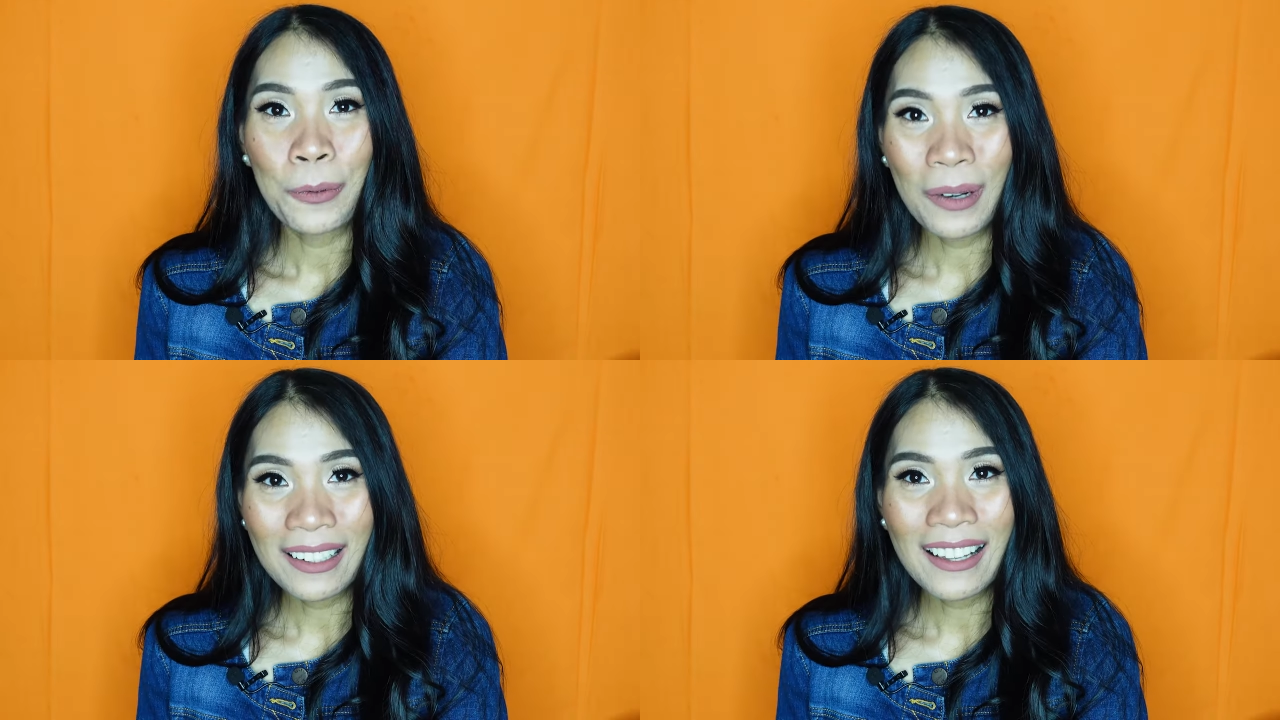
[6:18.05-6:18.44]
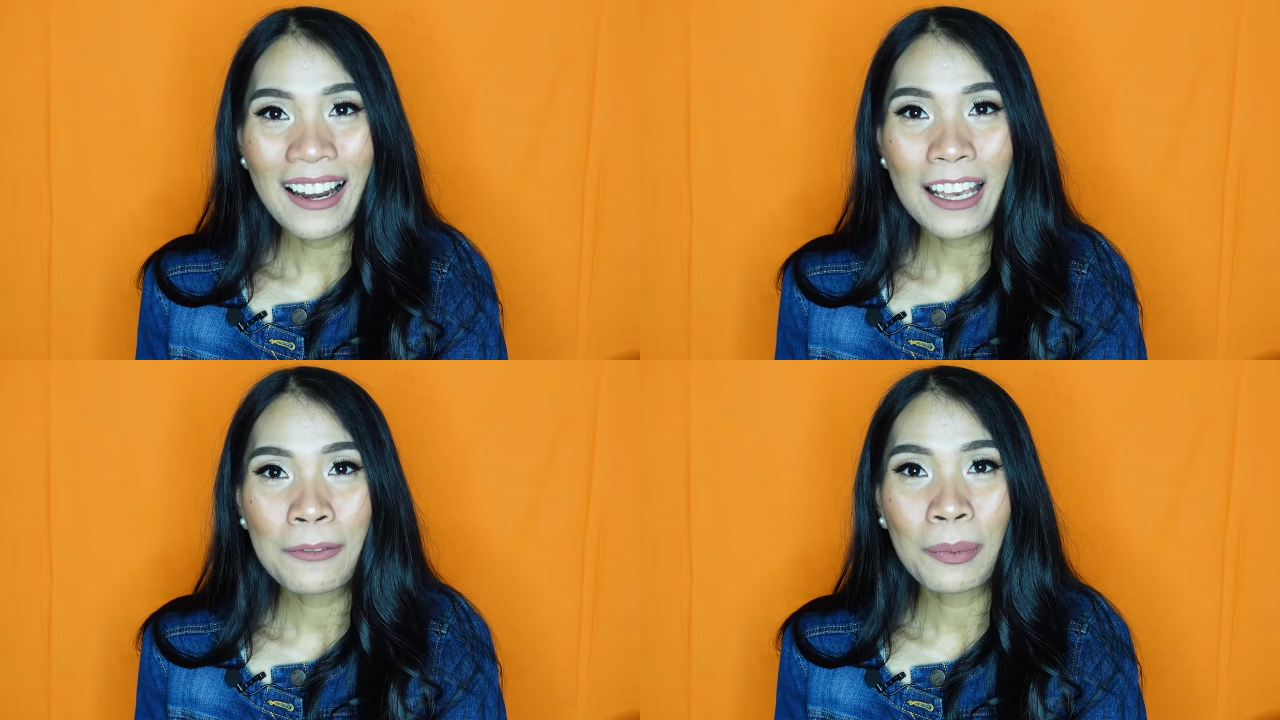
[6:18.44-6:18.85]
What I
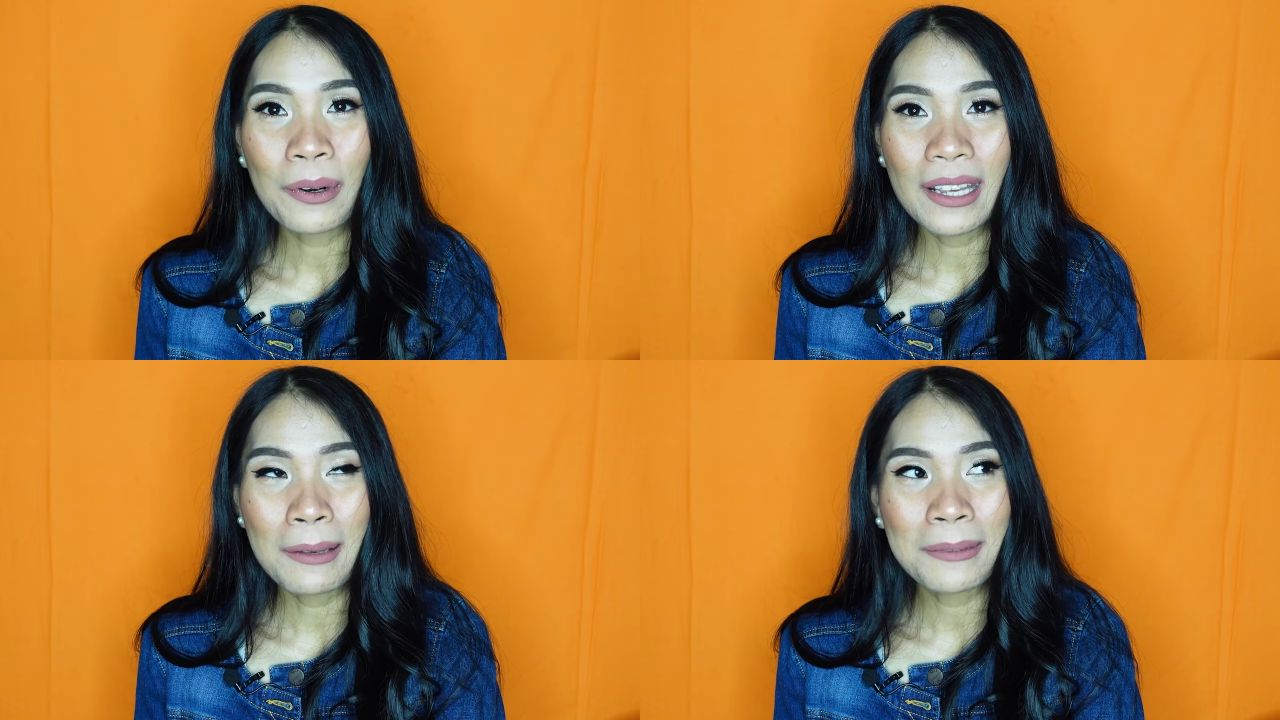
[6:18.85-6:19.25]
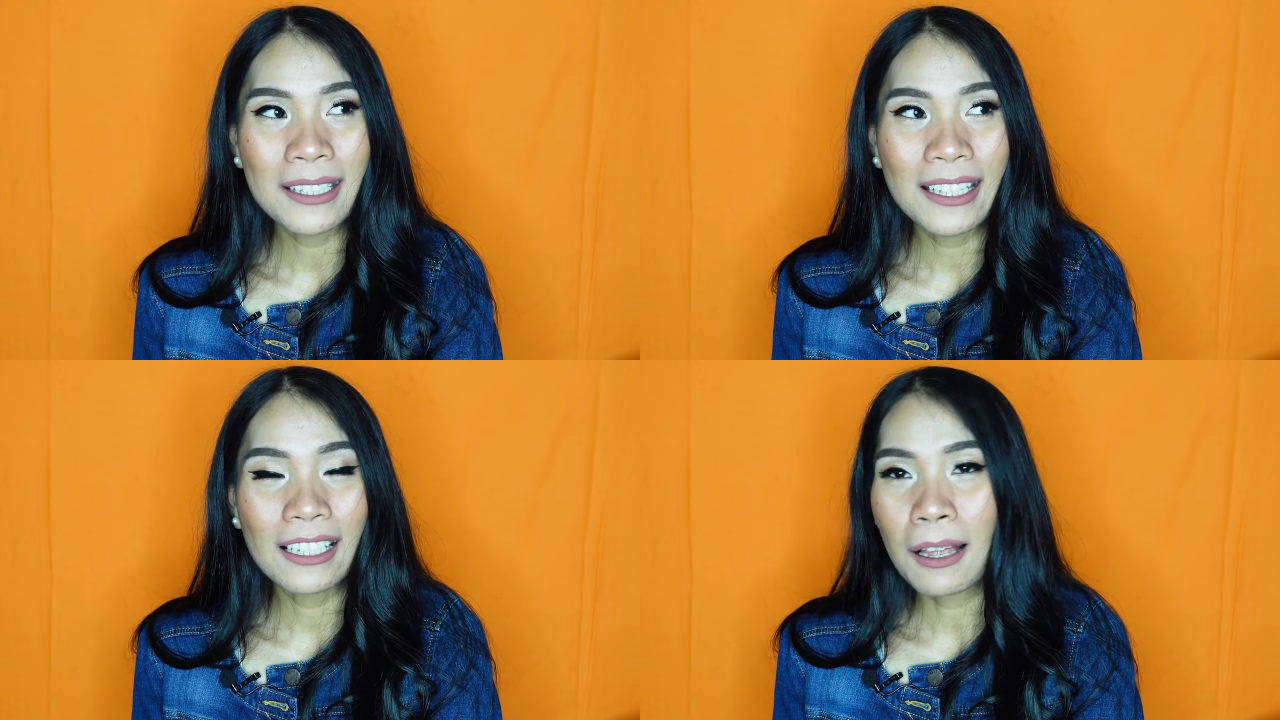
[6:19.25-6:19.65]
like for
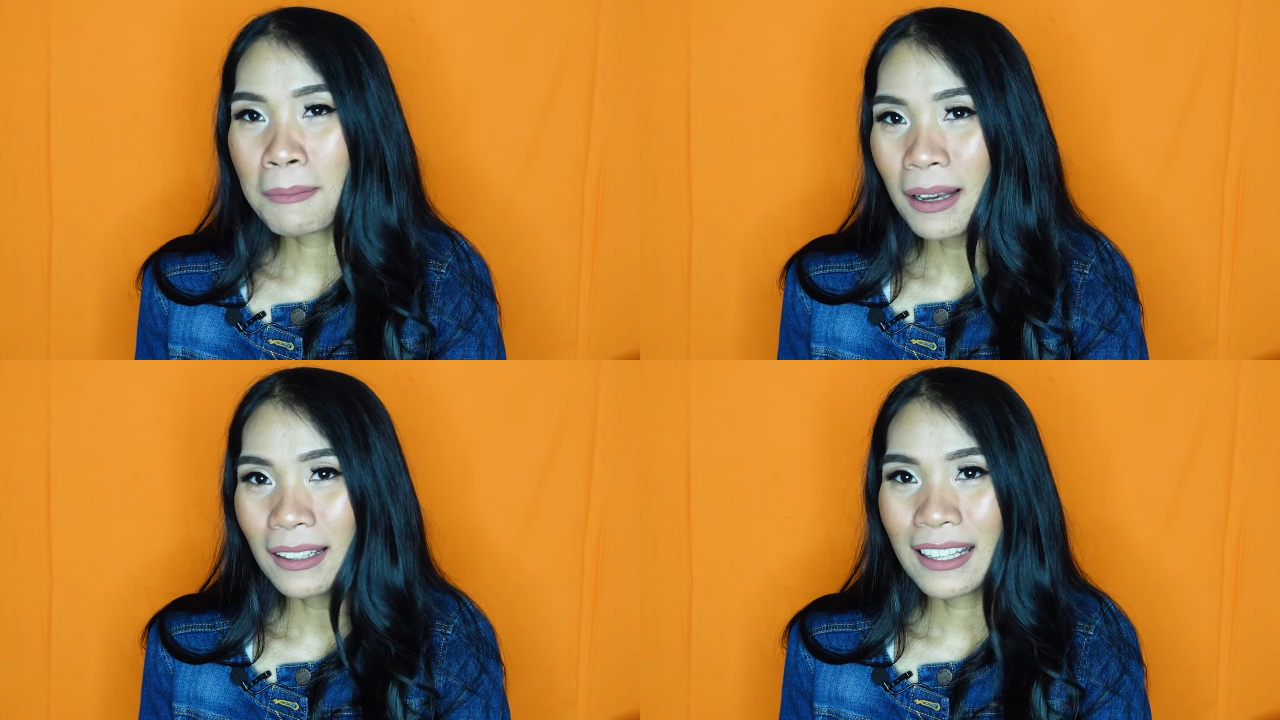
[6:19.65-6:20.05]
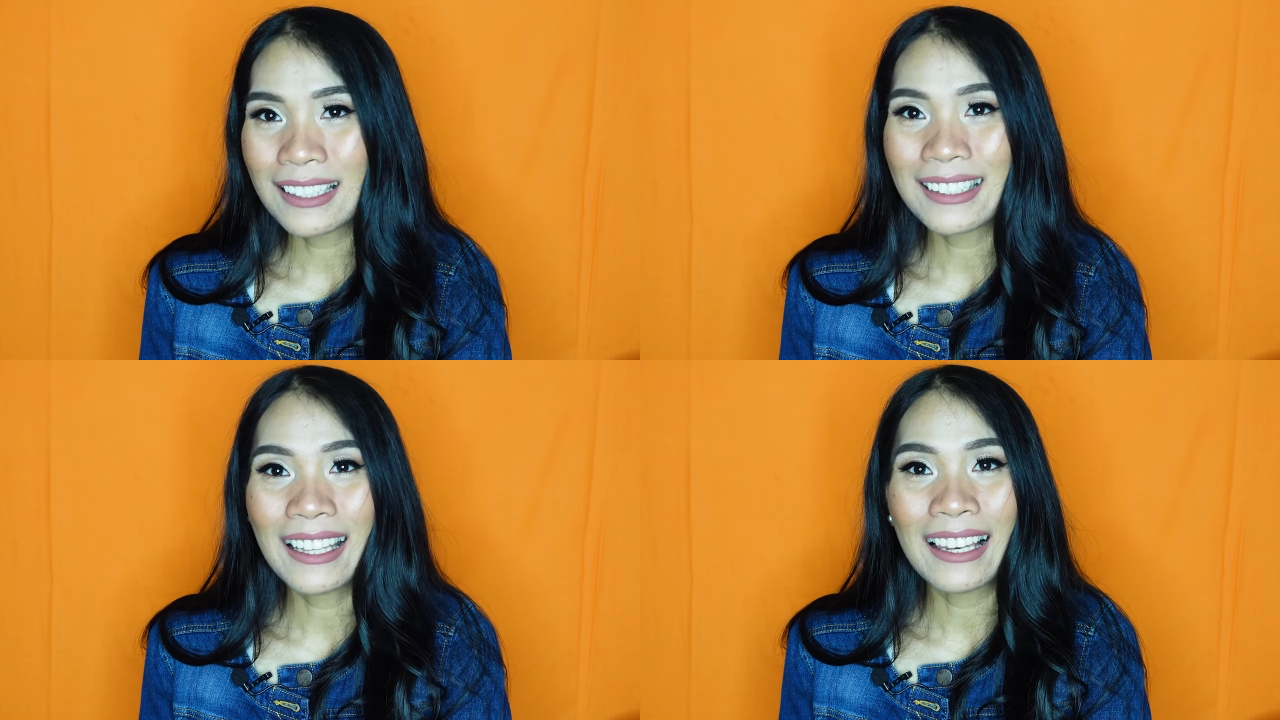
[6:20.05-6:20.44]
Ipsy Glam Bag
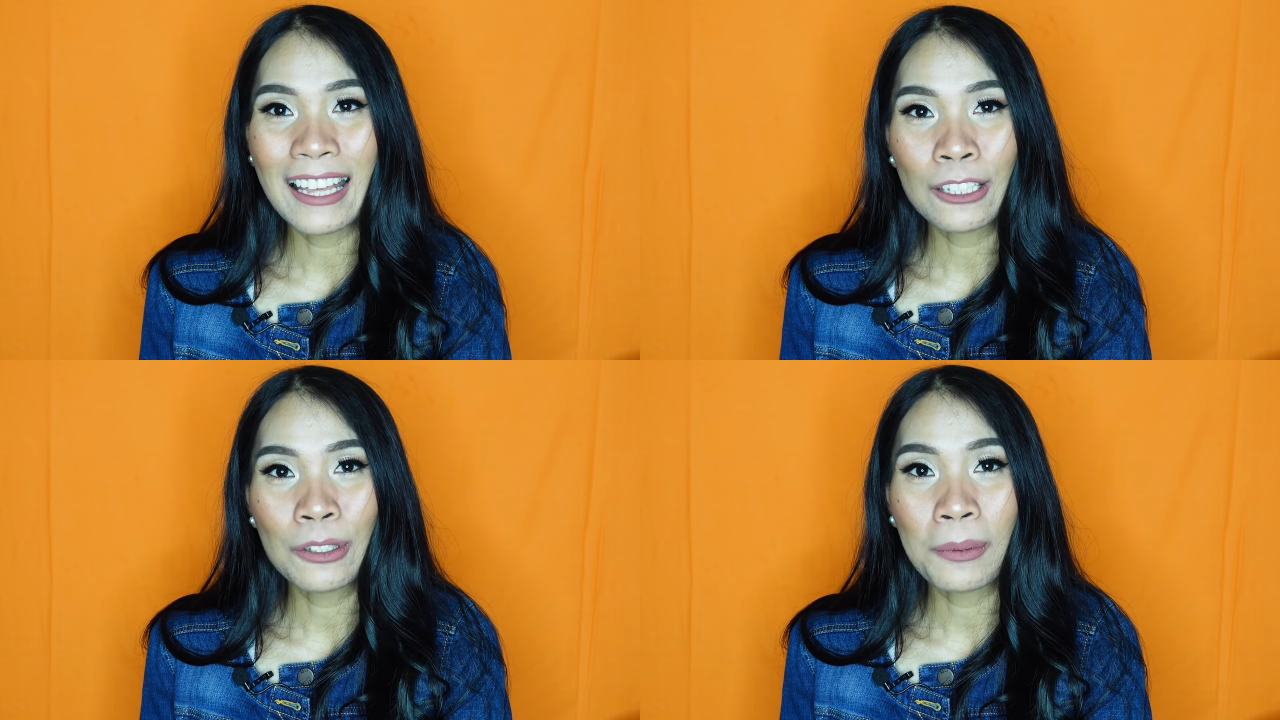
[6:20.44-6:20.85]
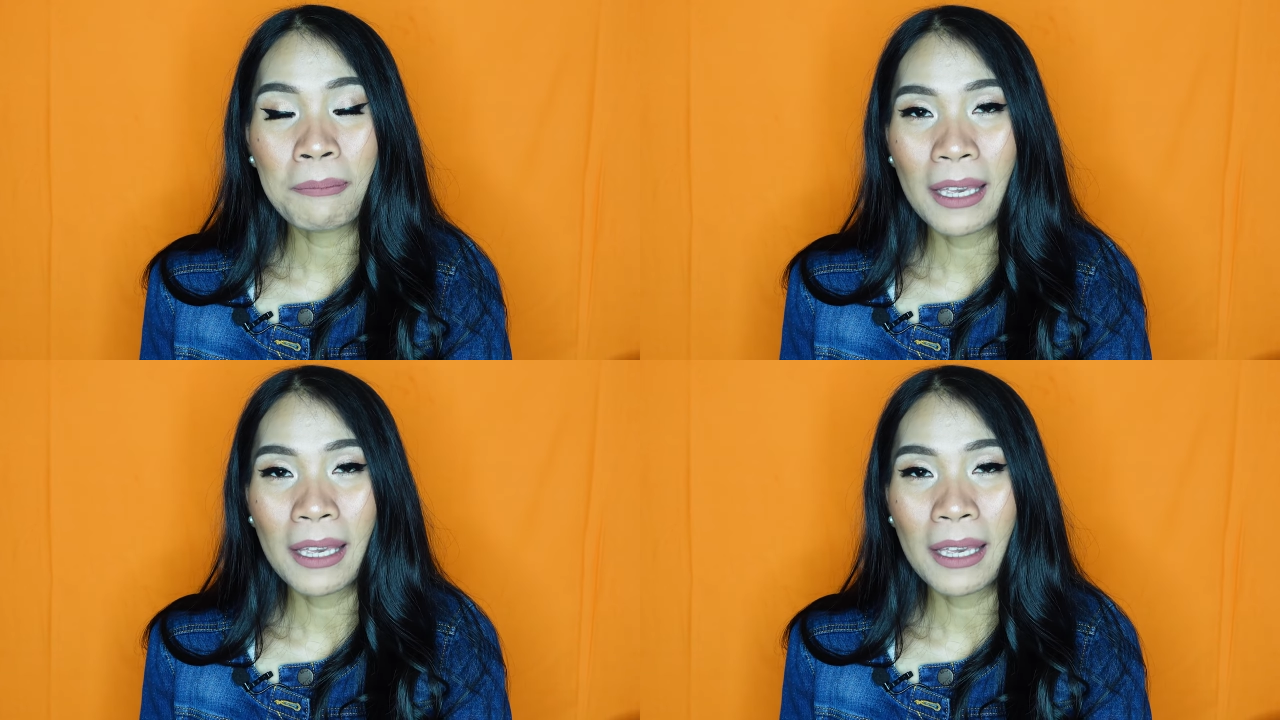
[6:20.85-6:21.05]
is they let you